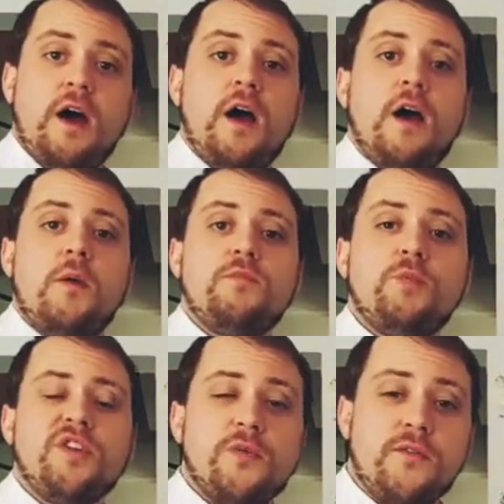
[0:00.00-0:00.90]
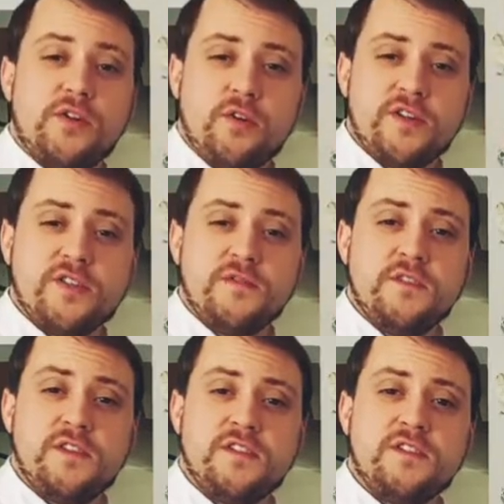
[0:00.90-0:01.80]
You want it to have a nice
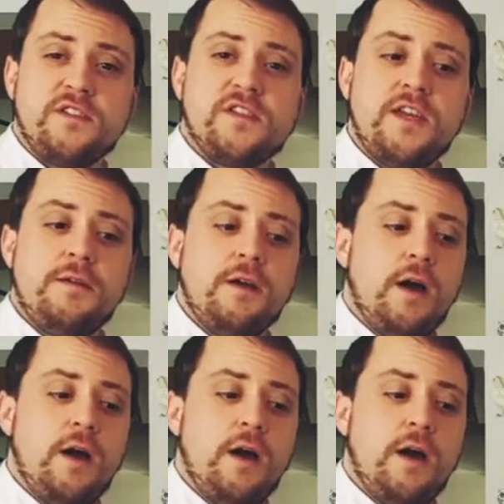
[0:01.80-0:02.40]
consistency.